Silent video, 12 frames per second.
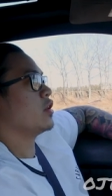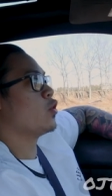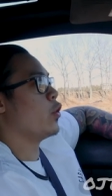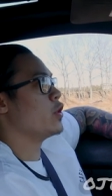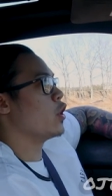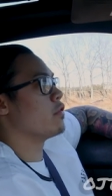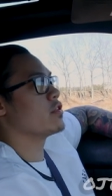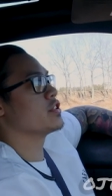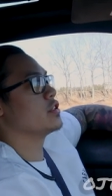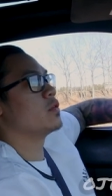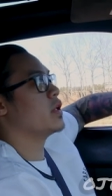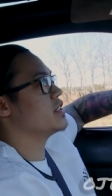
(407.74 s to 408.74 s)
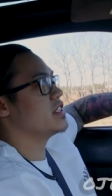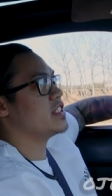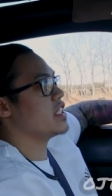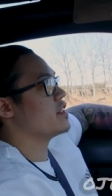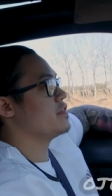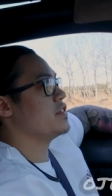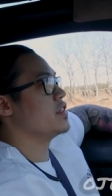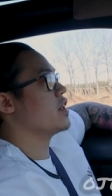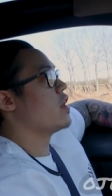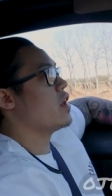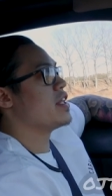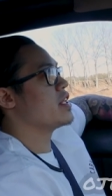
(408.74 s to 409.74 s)
Coilovers and a welded diff. You
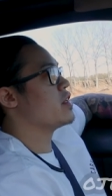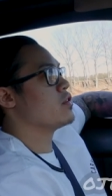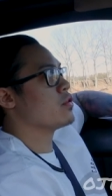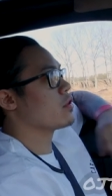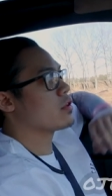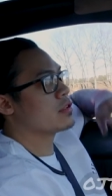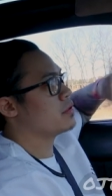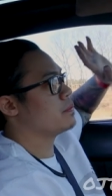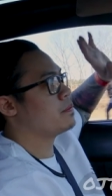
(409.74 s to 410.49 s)
know, and then you're